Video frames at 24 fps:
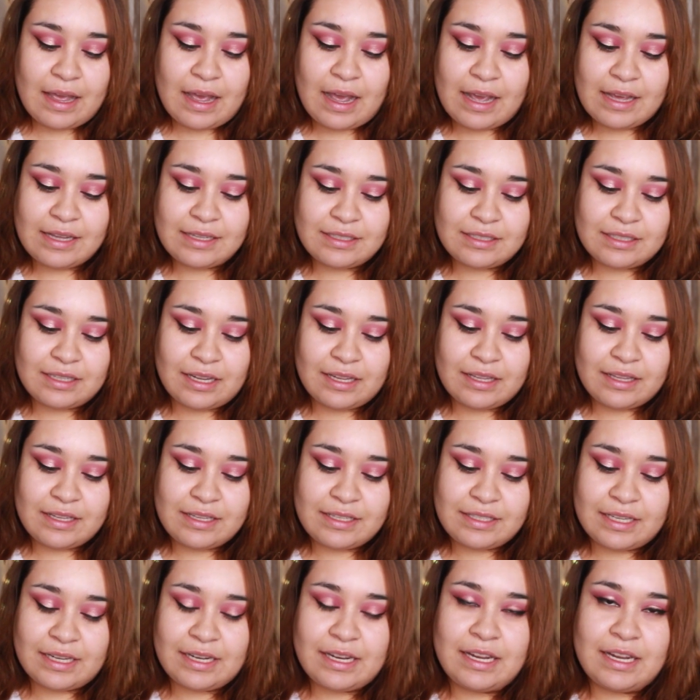I saw
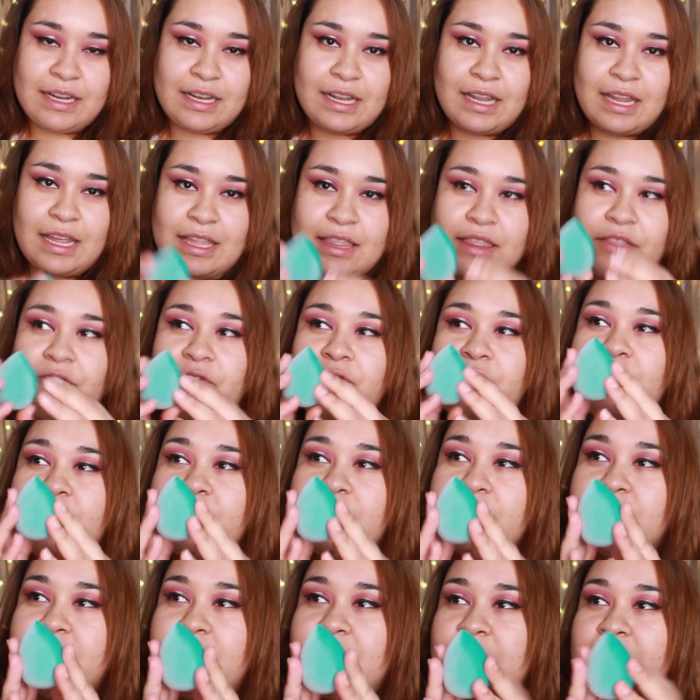this and then like the
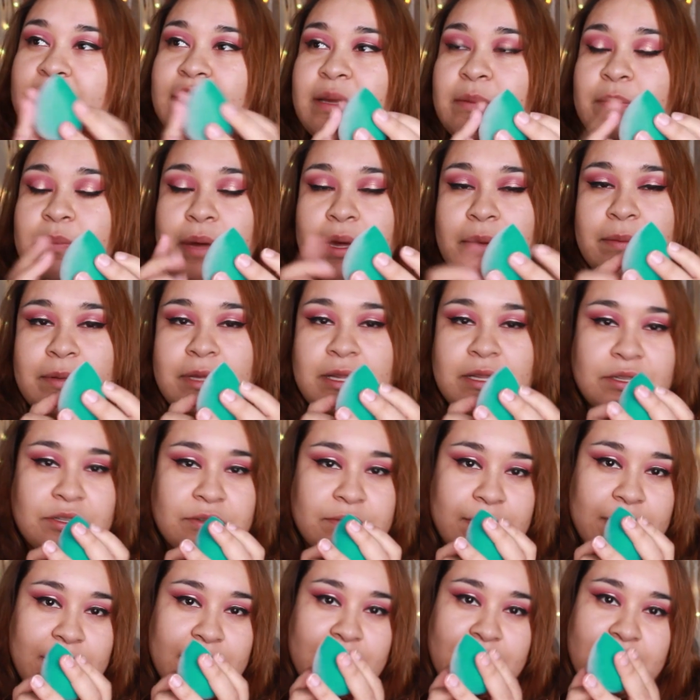first thing that popped into
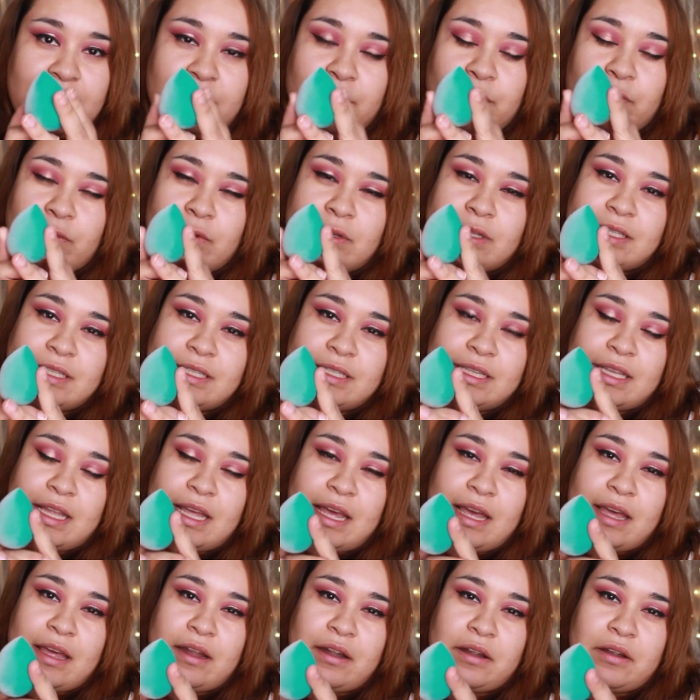my head was
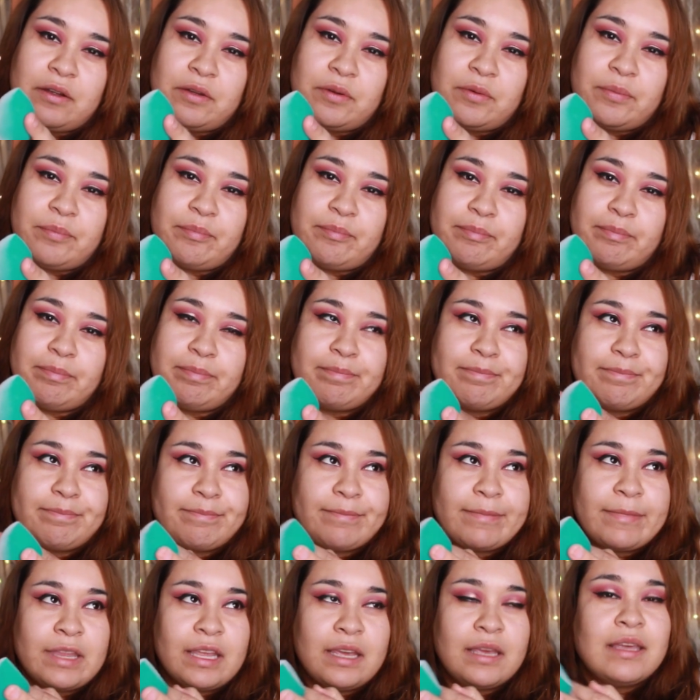that
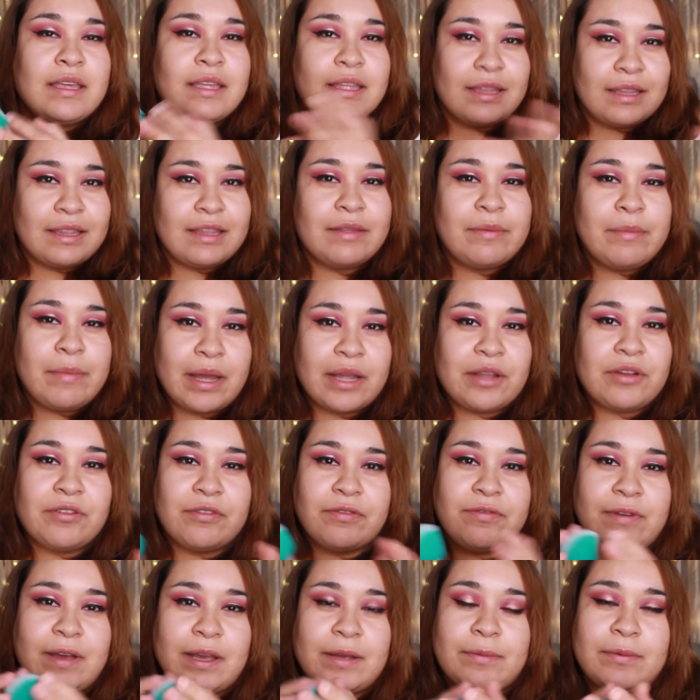the
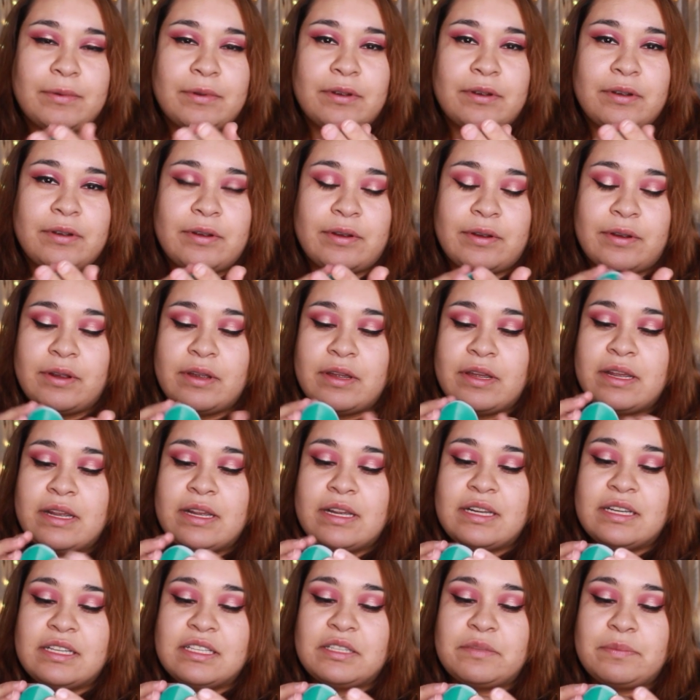microfiber
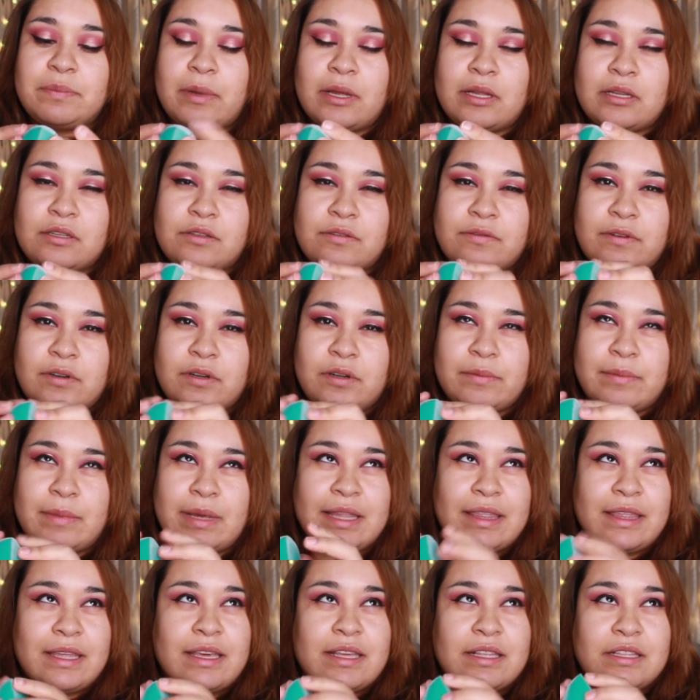sponge from,
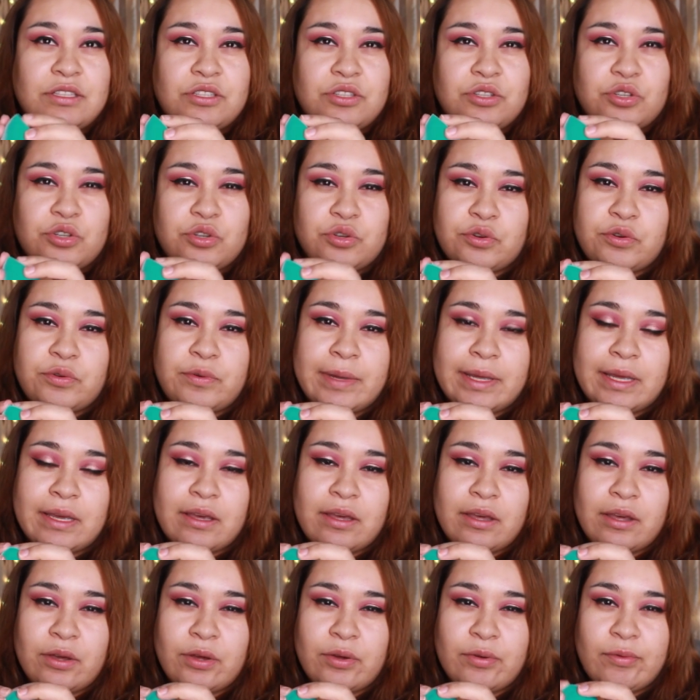I think it's Juno
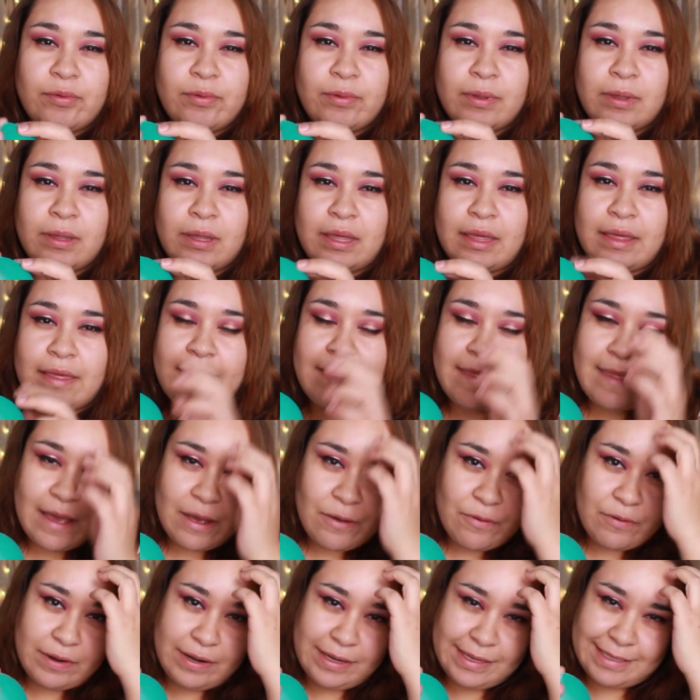Co.
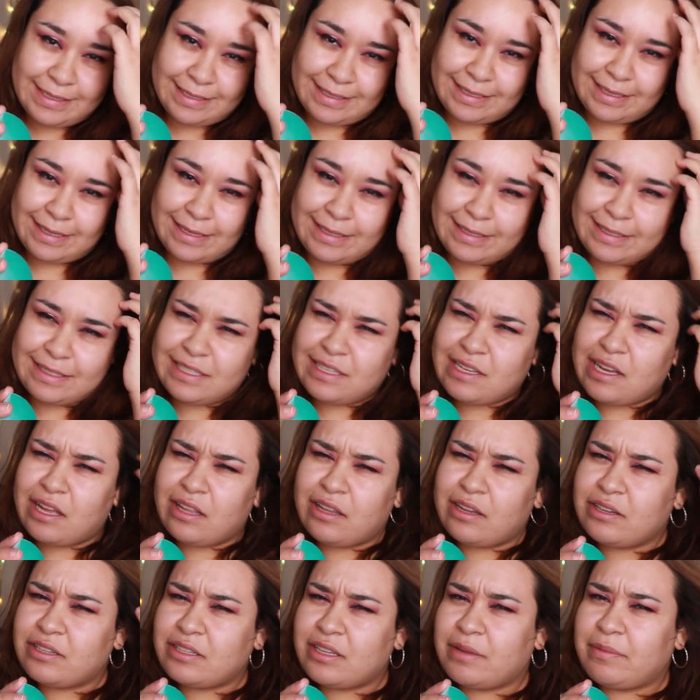That one is
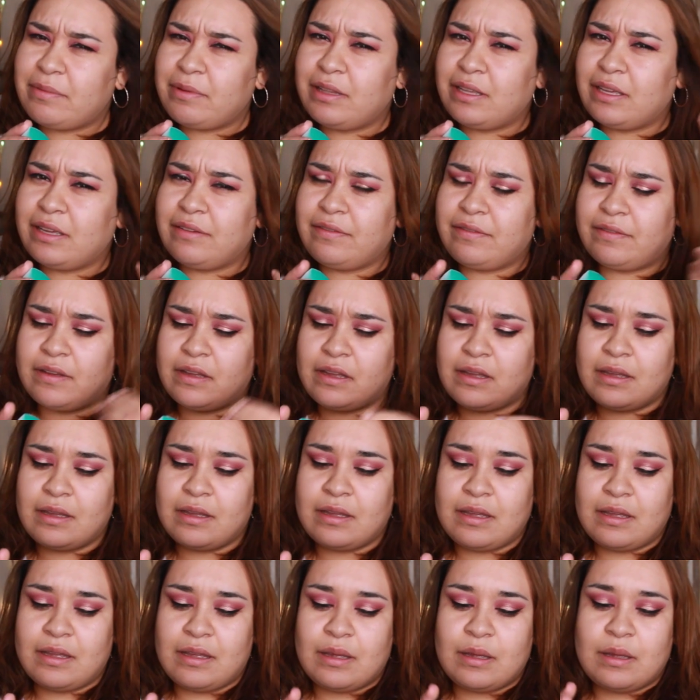$6, I believe.
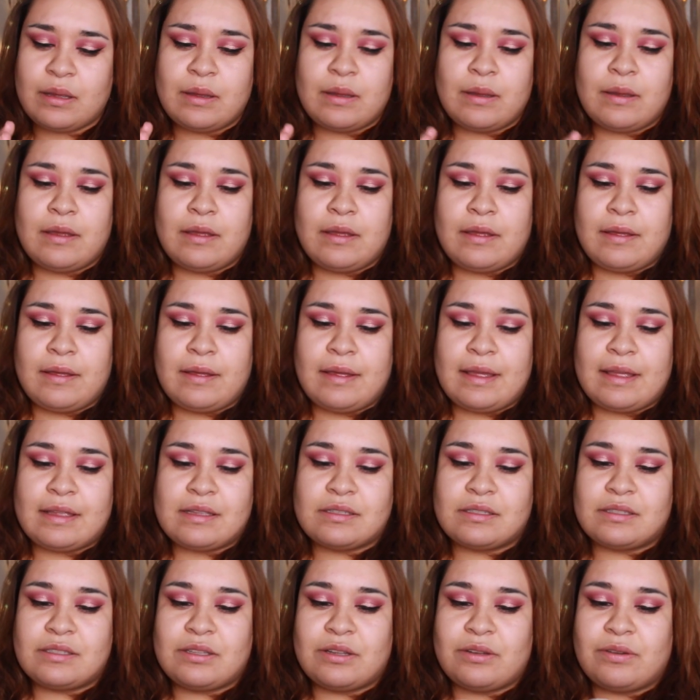
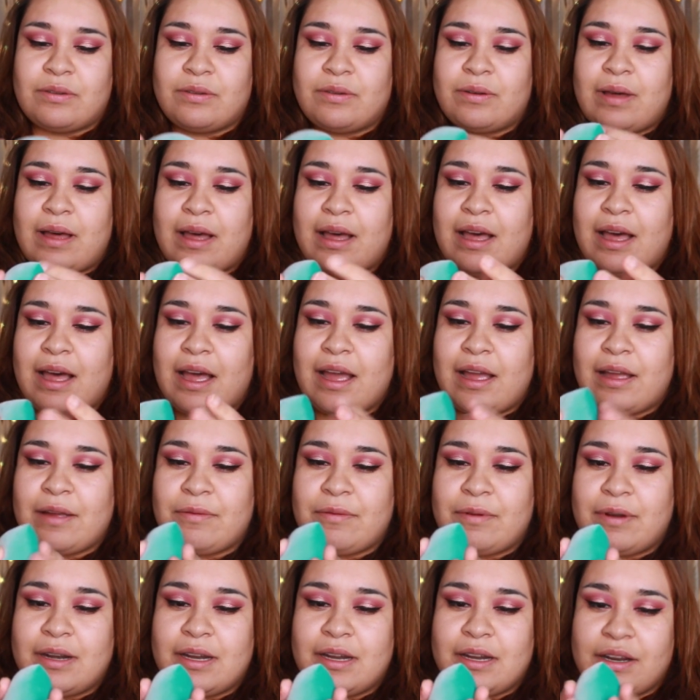So I
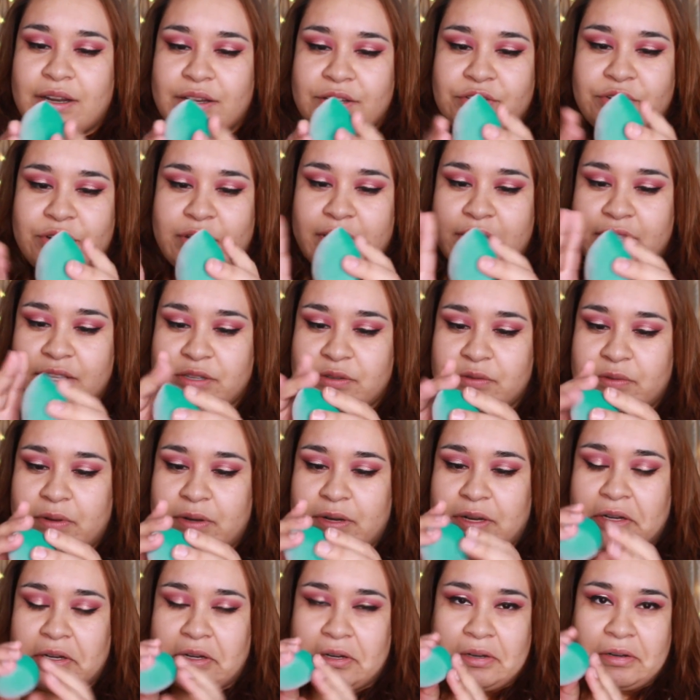wanted to try this
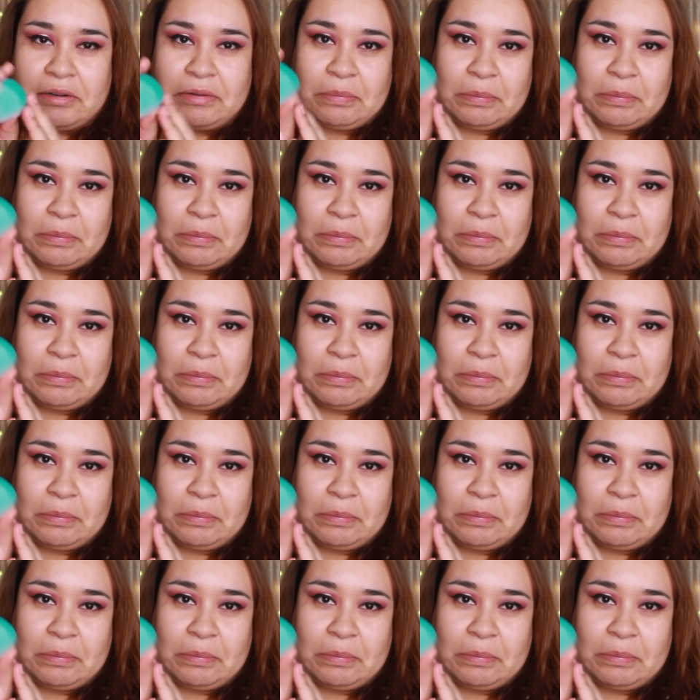one.